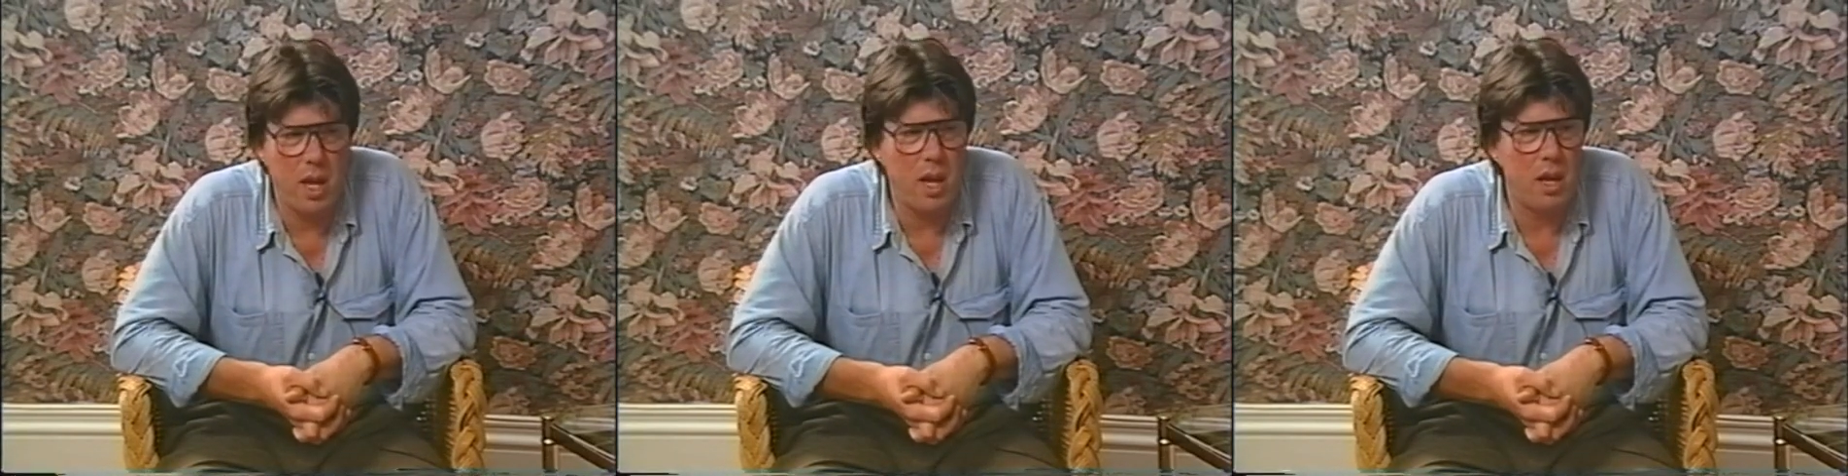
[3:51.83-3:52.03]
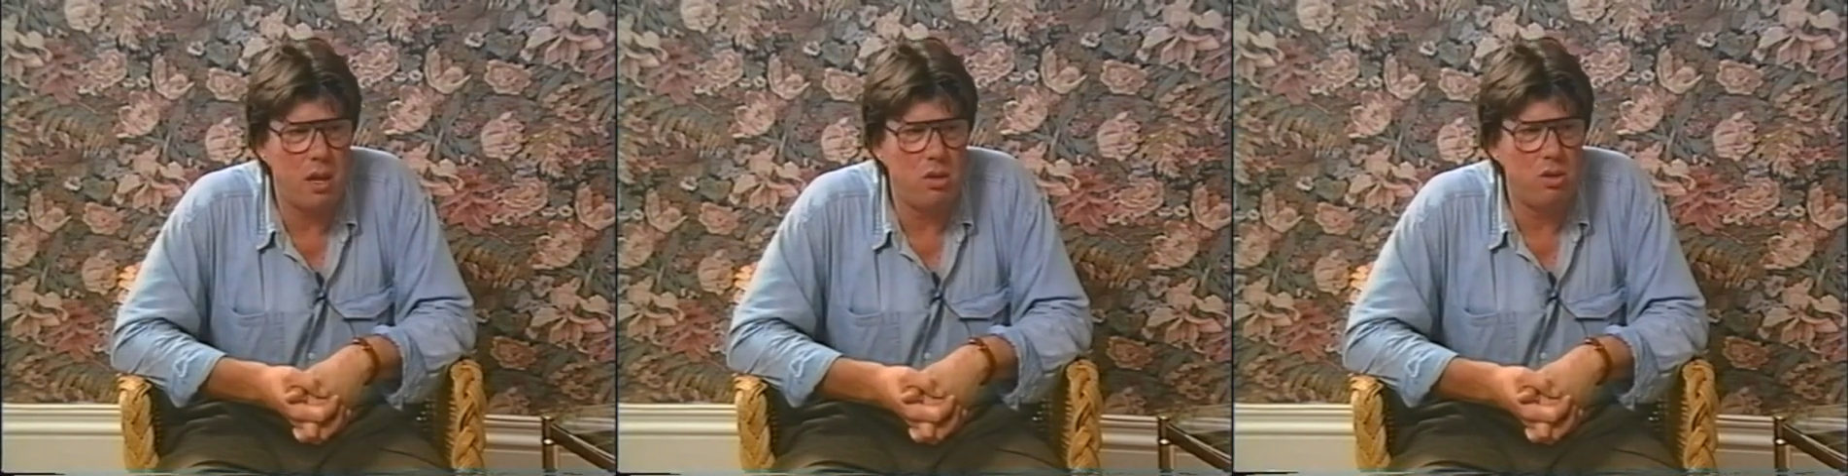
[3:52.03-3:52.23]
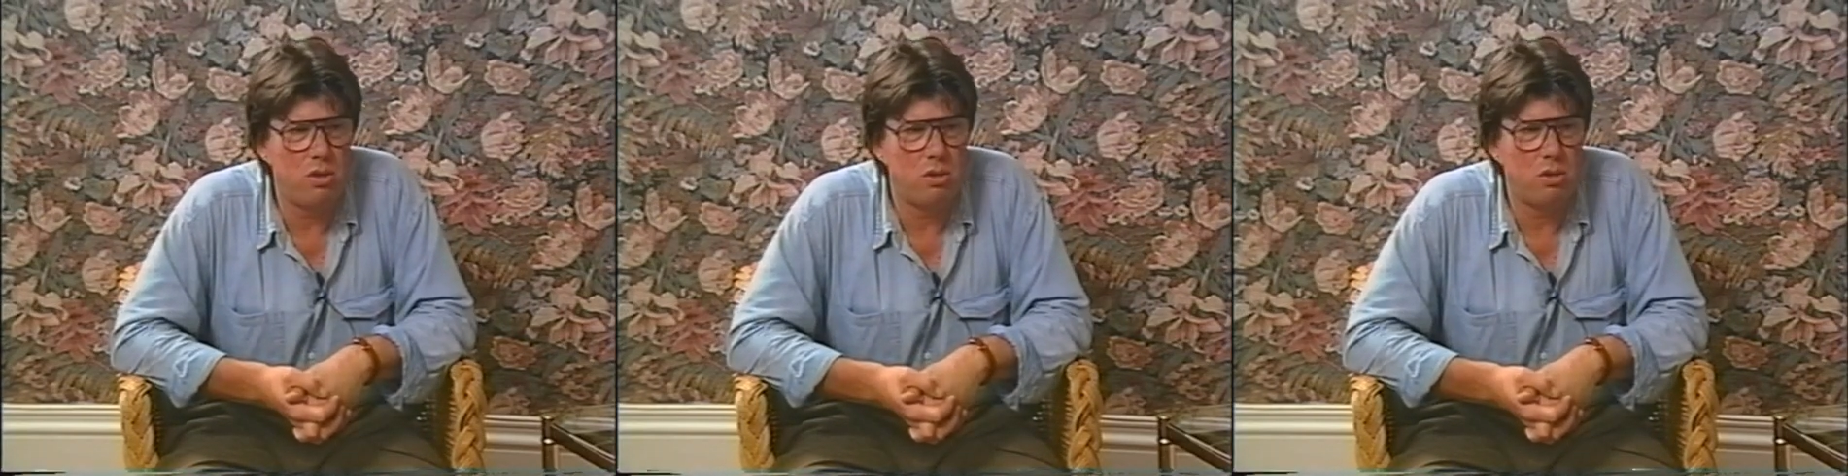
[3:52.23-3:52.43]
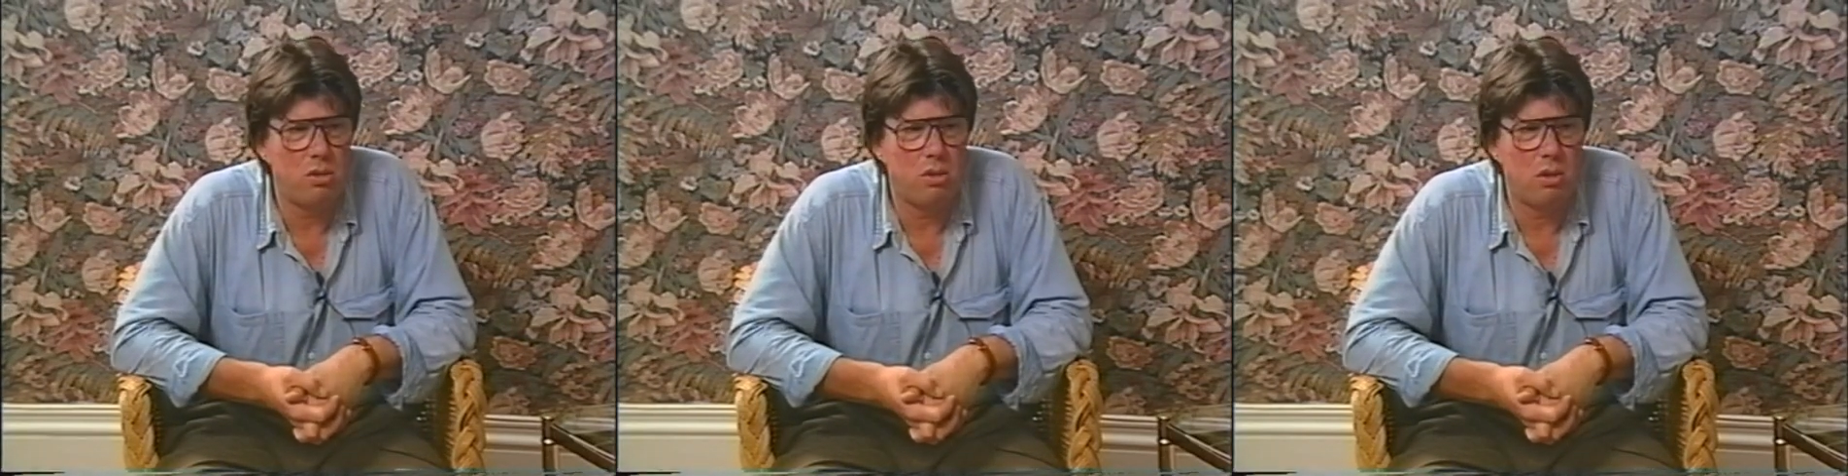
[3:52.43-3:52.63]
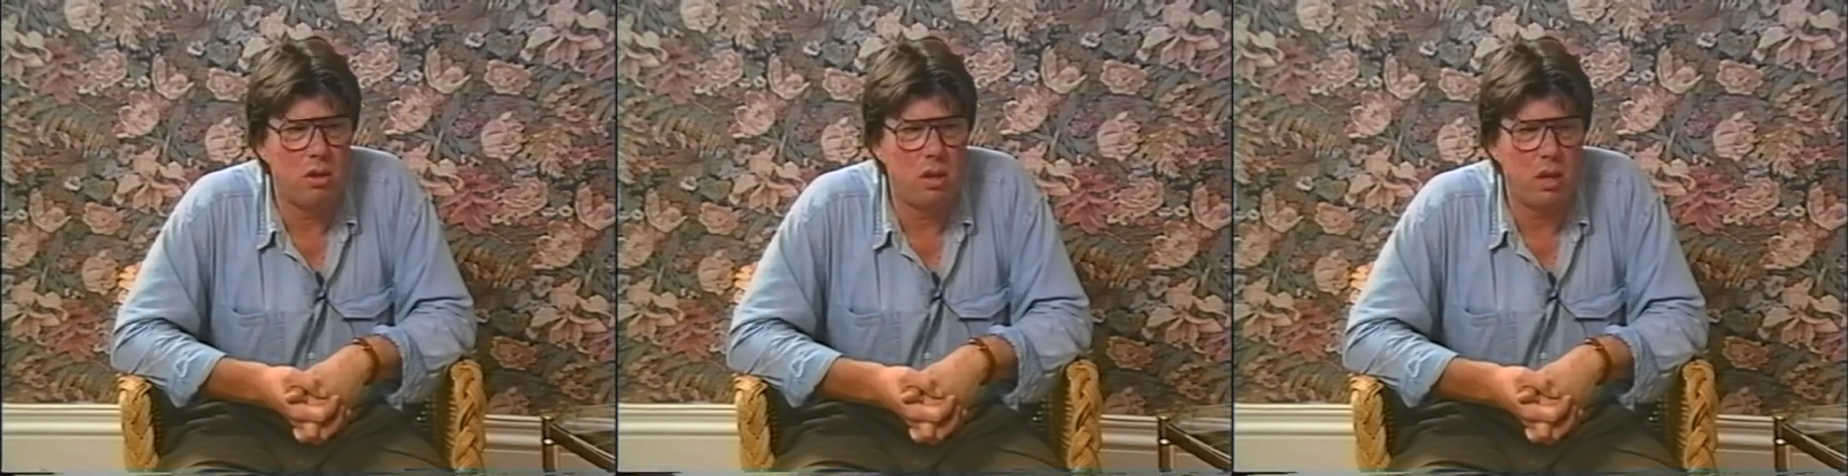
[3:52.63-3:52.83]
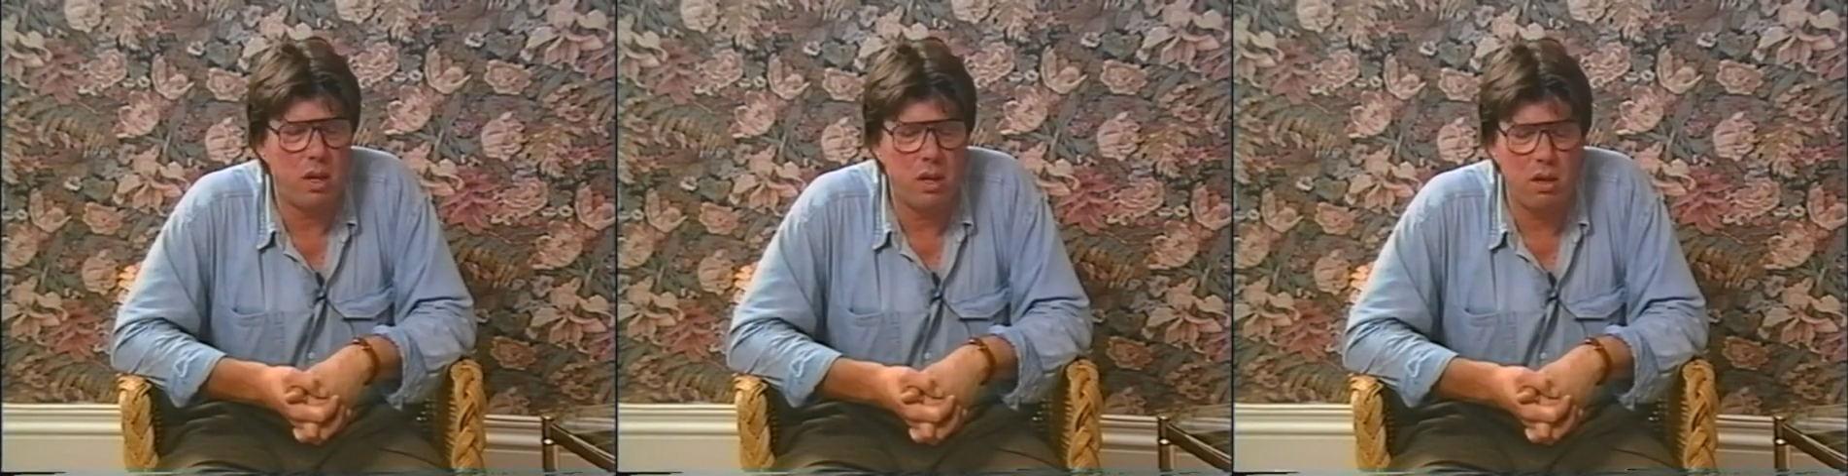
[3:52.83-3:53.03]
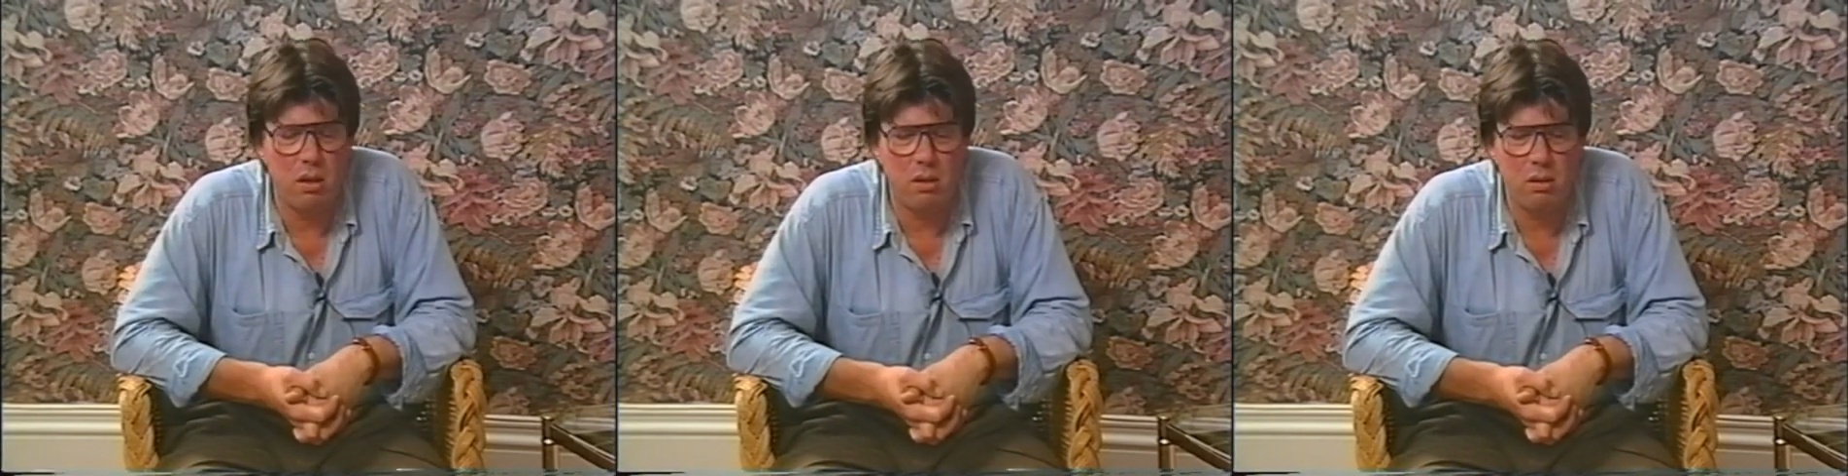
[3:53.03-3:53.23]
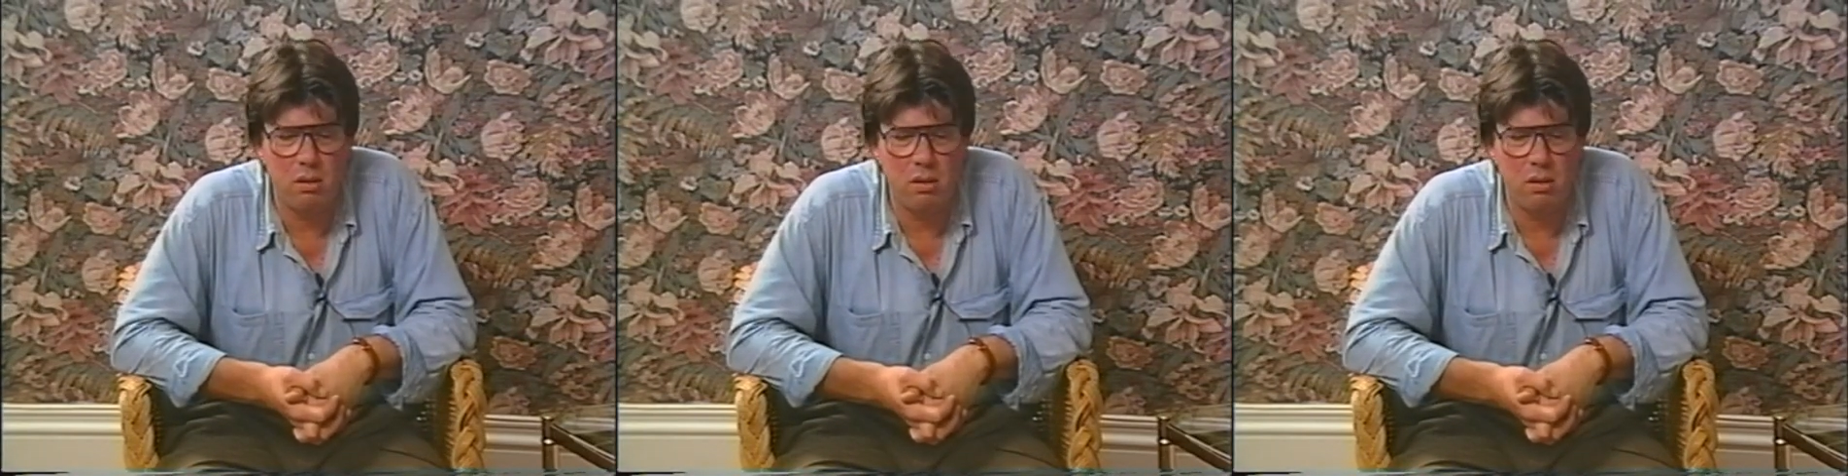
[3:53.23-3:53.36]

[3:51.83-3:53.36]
age, uh,